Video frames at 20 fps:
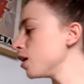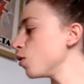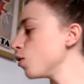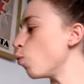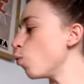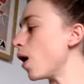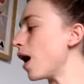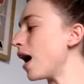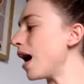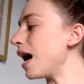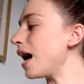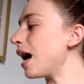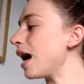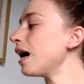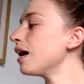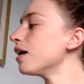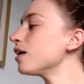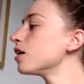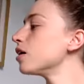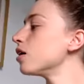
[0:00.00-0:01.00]

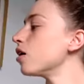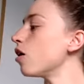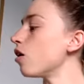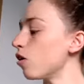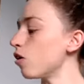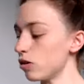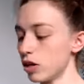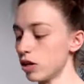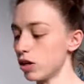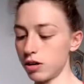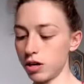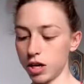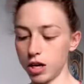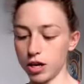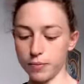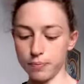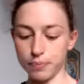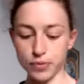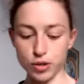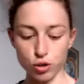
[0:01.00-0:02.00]
where on
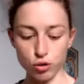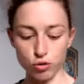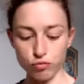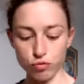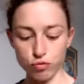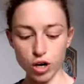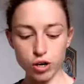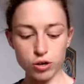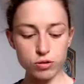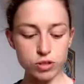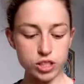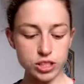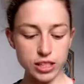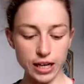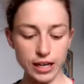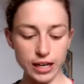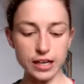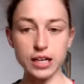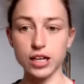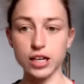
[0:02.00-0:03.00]
your road
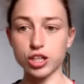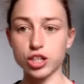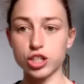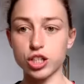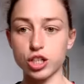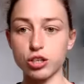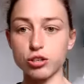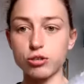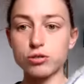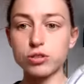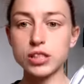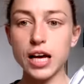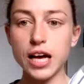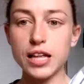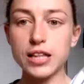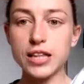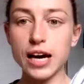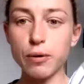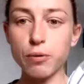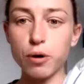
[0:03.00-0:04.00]
cycling shoes,
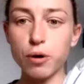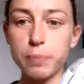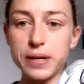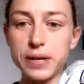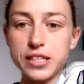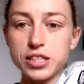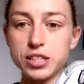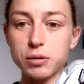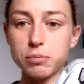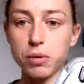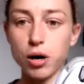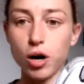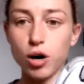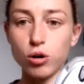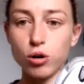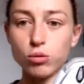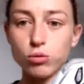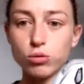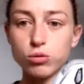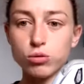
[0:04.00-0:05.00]
there will be some
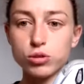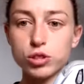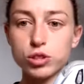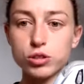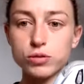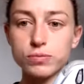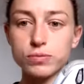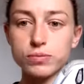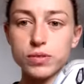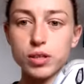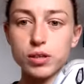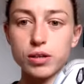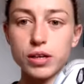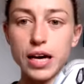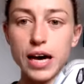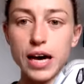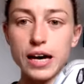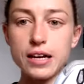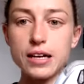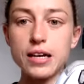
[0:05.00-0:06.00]
holes,
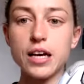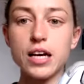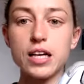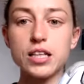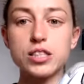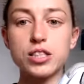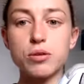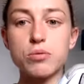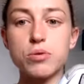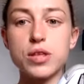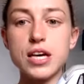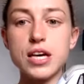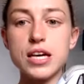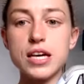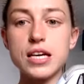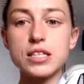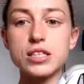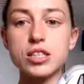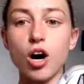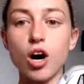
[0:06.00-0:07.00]
okay? So
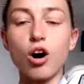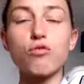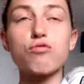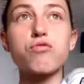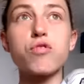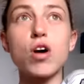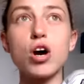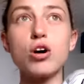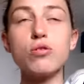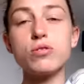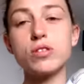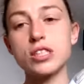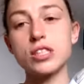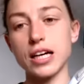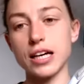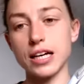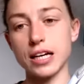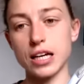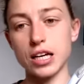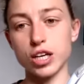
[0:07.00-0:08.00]
these are road
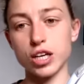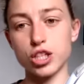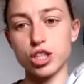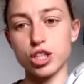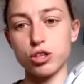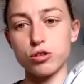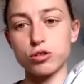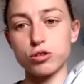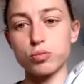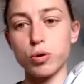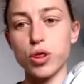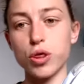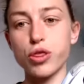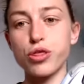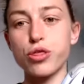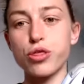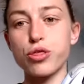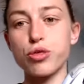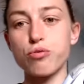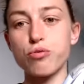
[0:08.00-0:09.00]
cycling shoes with
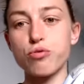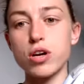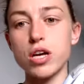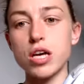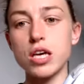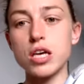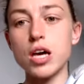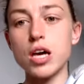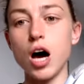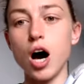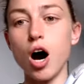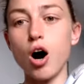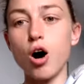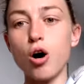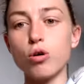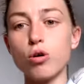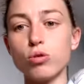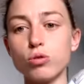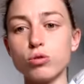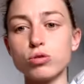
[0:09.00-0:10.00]
3
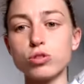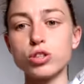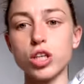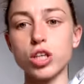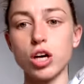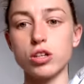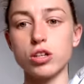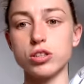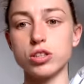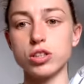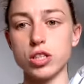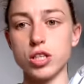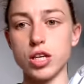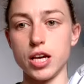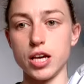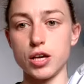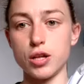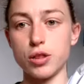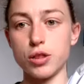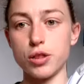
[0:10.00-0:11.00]
holes
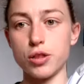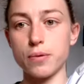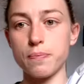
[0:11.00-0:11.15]
underneath.